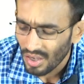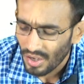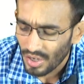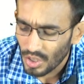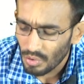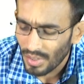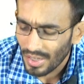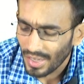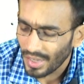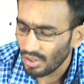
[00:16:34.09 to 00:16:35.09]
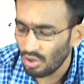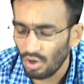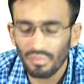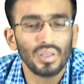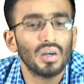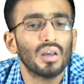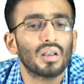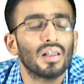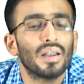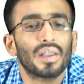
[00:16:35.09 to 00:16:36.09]
renewal date of the
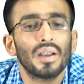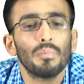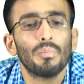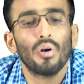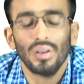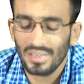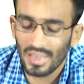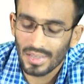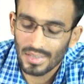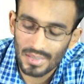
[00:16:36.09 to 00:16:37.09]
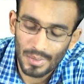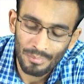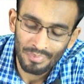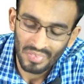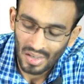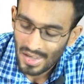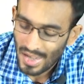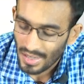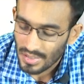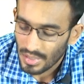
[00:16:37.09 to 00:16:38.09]
related policies.
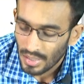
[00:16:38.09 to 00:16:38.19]
Next,